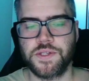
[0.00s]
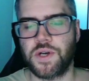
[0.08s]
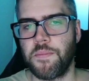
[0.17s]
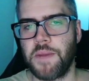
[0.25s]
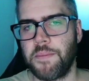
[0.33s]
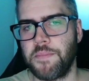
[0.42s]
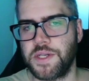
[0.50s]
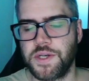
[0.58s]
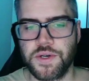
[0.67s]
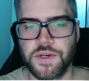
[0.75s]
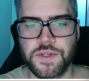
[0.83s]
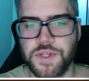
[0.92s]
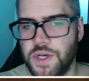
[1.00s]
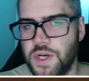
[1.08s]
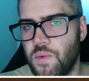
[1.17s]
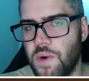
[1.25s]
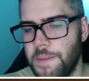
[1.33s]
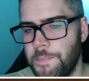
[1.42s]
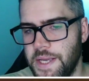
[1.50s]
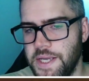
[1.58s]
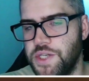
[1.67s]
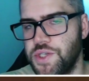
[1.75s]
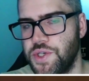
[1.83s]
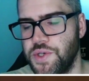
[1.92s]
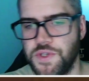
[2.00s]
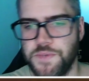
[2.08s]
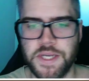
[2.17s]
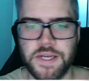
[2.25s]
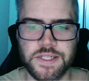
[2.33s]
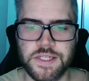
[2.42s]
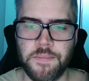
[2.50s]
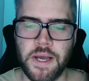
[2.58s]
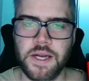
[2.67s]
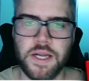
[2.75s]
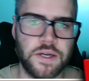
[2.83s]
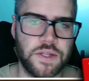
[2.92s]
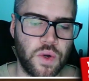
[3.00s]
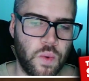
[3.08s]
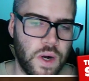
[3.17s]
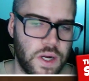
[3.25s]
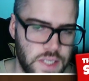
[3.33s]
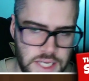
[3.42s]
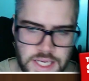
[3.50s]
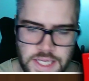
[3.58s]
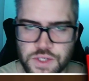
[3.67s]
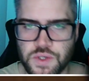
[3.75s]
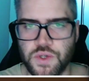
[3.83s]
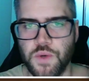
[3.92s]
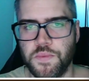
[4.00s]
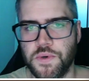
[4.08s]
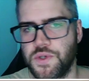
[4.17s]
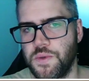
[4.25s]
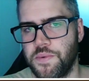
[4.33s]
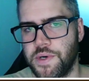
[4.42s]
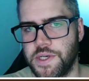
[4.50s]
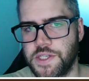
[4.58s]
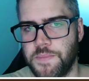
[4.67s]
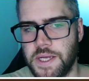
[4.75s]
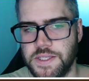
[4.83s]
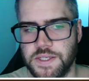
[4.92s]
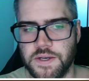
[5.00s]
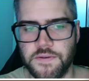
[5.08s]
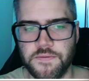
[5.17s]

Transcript: Star map materials you're going to want to pick and choose because depending on the quality gets super expensive.